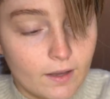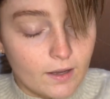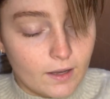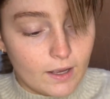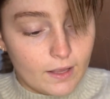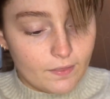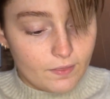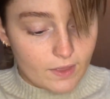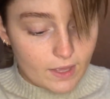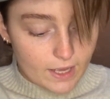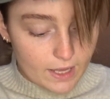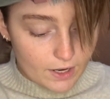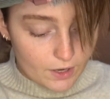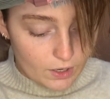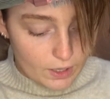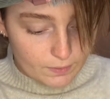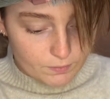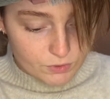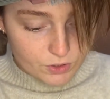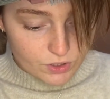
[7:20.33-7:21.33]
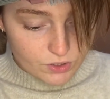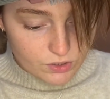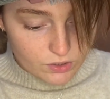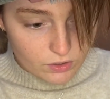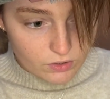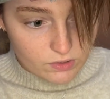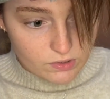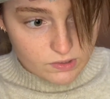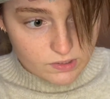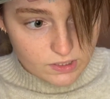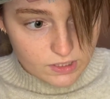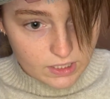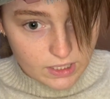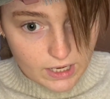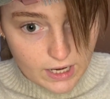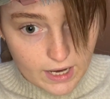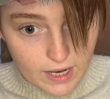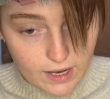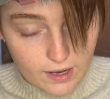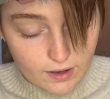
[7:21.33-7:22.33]
And then I'm just going to
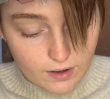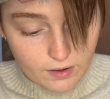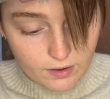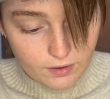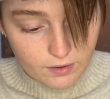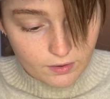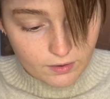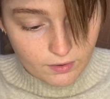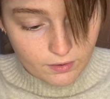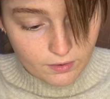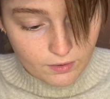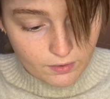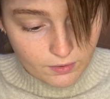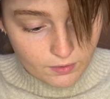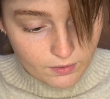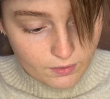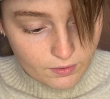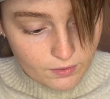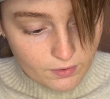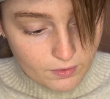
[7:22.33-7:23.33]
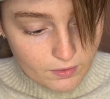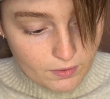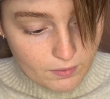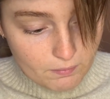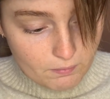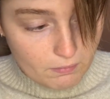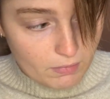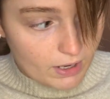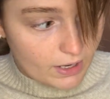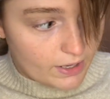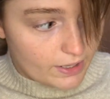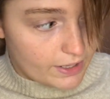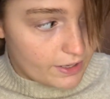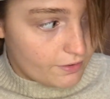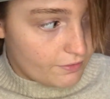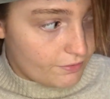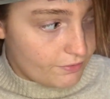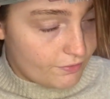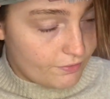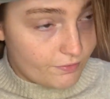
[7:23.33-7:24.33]
get my
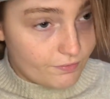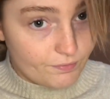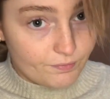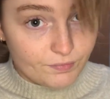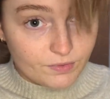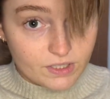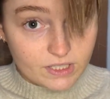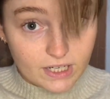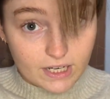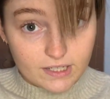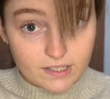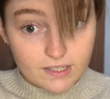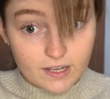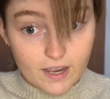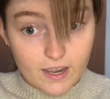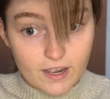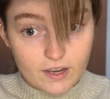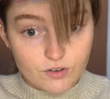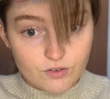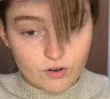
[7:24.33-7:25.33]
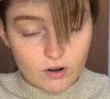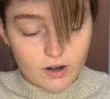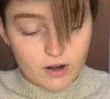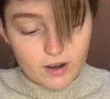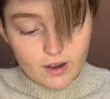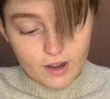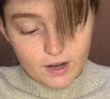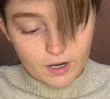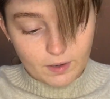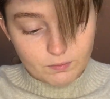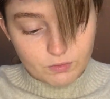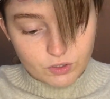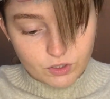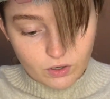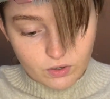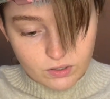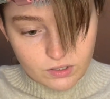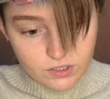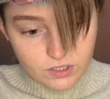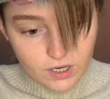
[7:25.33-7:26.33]
dad's hairdryer, and I'm just going
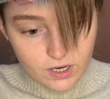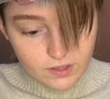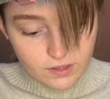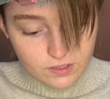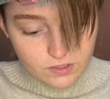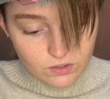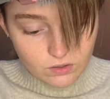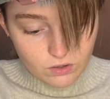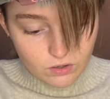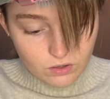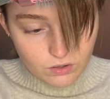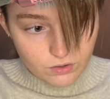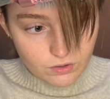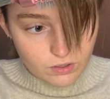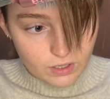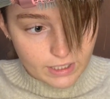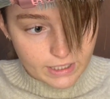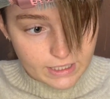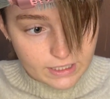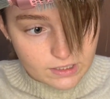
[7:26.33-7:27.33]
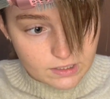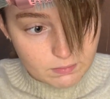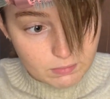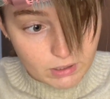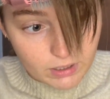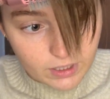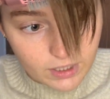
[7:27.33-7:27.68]
to turn this on. I need to plug it